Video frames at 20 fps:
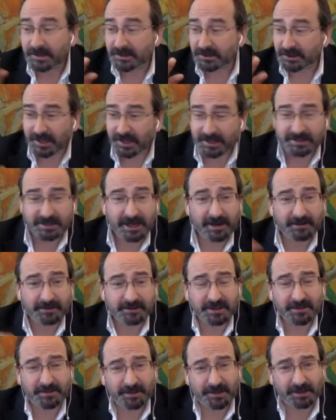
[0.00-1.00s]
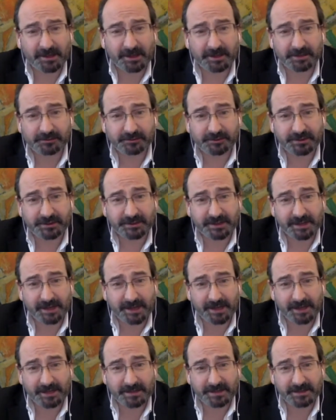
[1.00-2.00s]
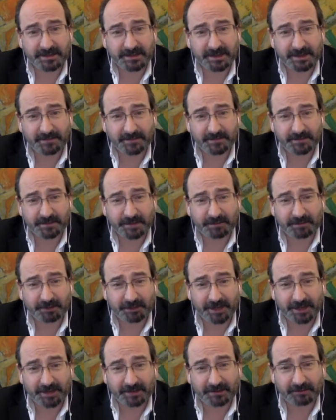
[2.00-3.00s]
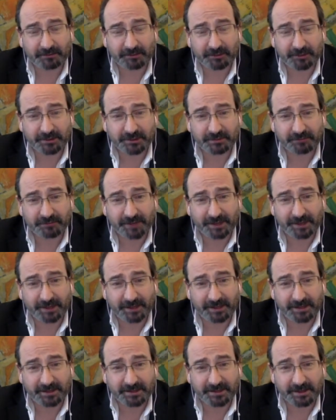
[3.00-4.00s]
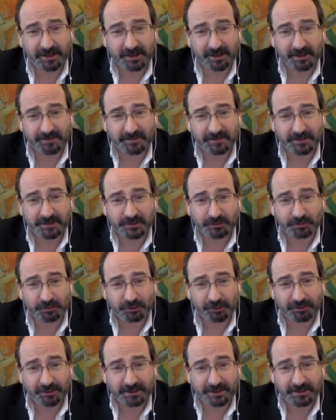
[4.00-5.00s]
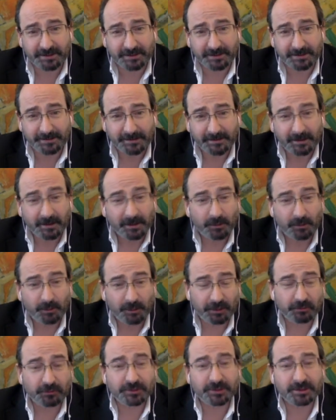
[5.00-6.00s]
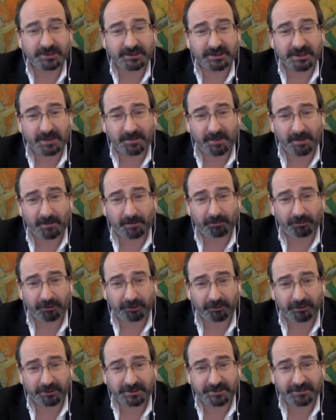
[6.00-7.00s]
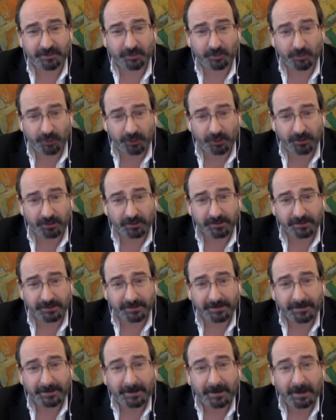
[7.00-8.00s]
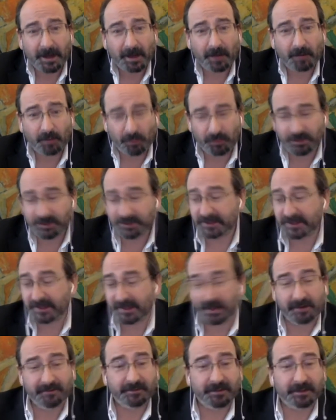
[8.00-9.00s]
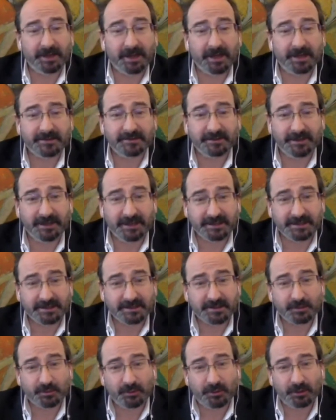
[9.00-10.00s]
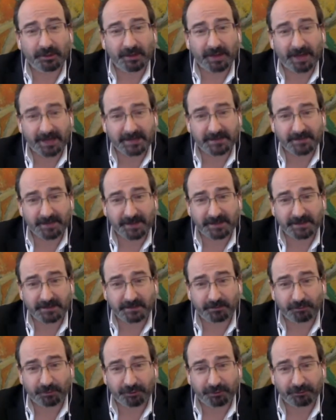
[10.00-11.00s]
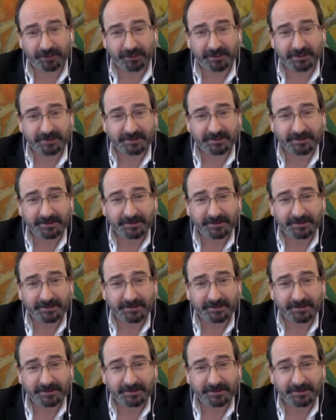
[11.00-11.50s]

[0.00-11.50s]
So that's how some of the countries uh, separate out across the rankings uh, of social progress. We can also sum up progress for the world. And what we see over the last few years is the world has made some progress.